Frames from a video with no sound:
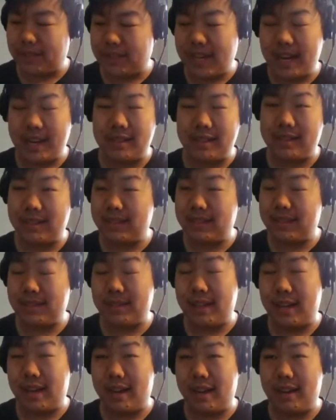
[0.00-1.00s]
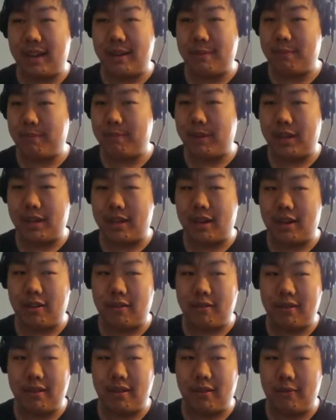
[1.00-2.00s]
these tasks, uh,
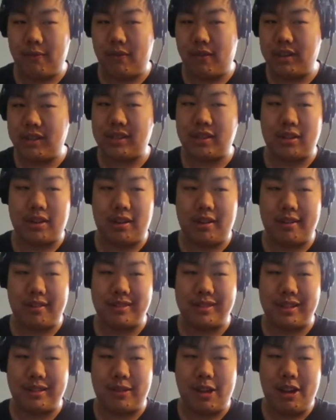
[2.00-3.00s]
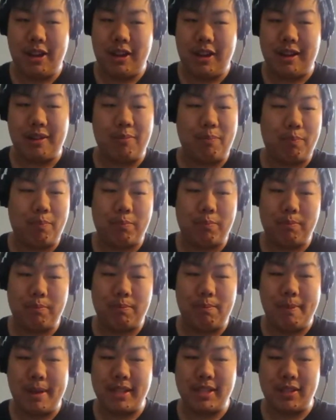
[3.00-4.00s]
you know, uh, voice calls and,
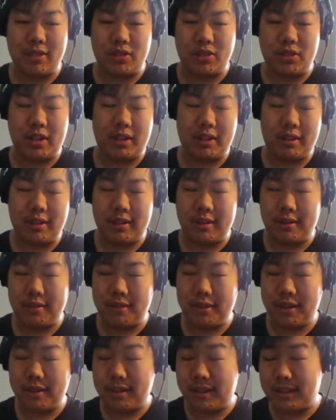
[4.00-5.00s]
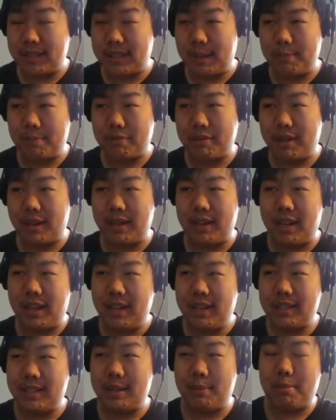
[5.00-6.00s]
and messaging, you know, they, they seem
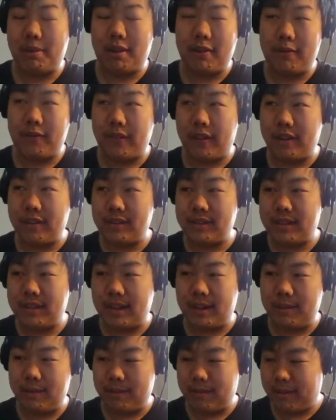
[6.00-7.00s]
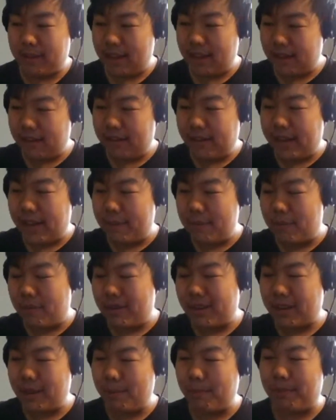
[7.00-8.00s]
pretty simple at first, and then
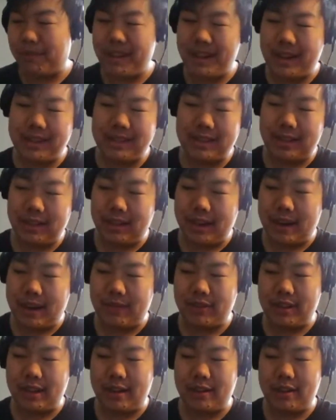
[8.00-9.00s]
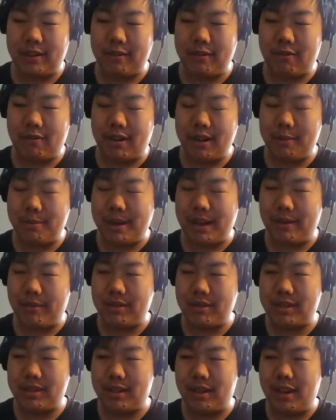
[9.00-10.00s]
you get more complex, and you have to, and you
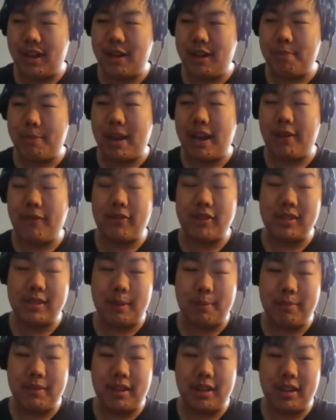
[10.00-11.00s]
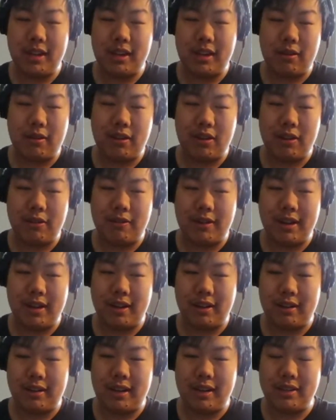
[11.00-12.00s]
want to be able to pay for something,
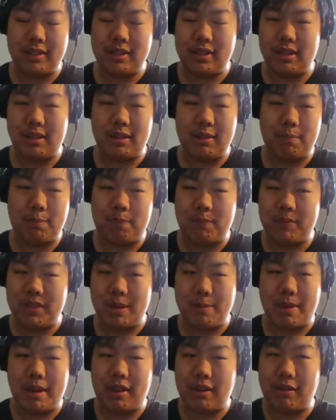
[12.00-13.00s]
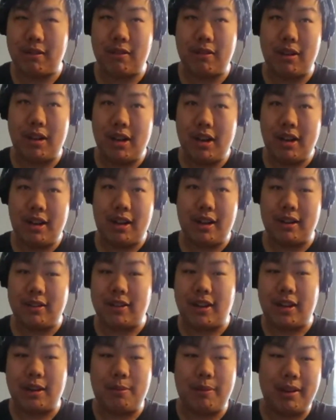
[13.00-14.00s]
or you want to link to some other
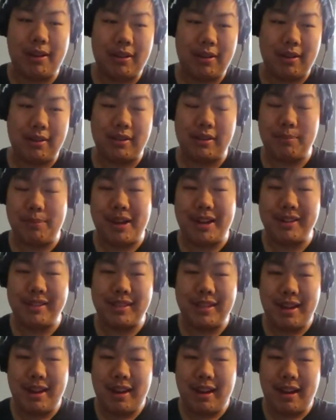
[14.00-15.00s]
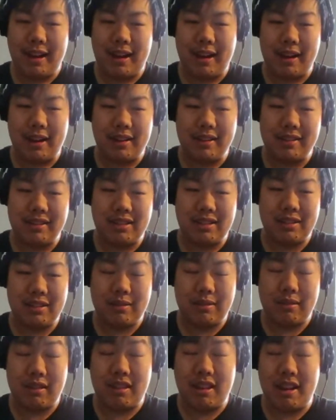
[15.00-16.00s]
uh, document in space.
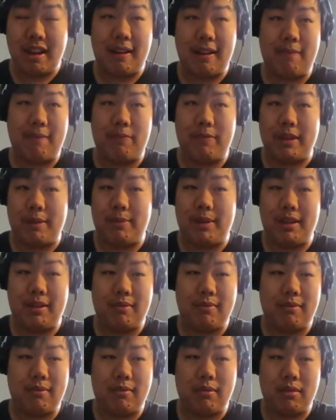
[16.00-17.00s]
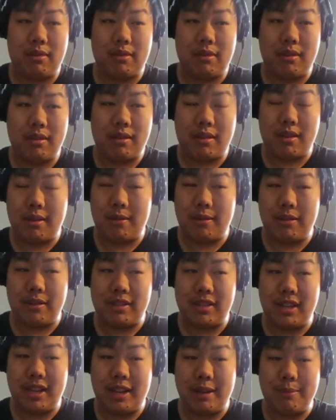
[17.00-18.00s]
And that, I mean,
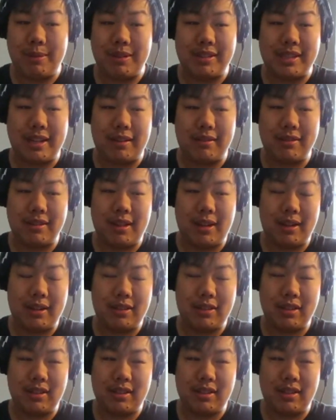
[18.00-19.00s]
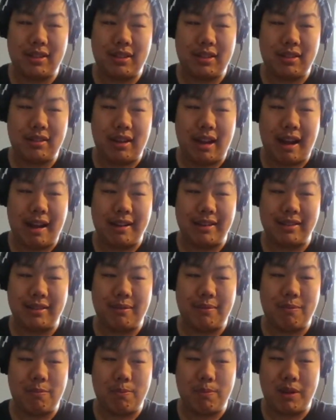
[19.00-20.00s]
the team, it sounds like, just
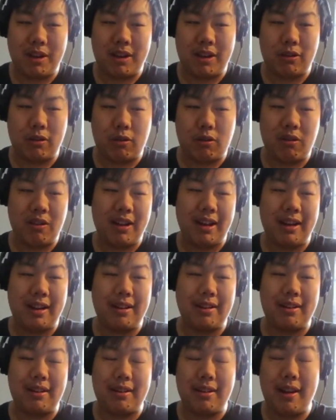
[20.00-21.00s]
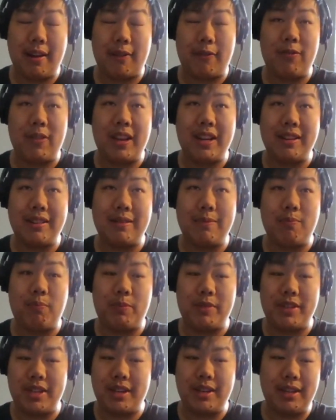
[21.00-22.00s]
hasn't been coordinated enough.
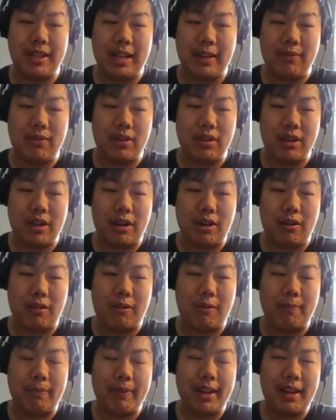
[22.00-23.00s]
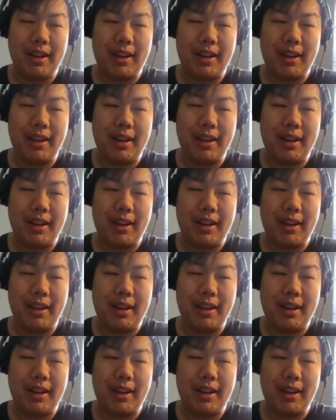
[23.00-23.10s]
They didn't even know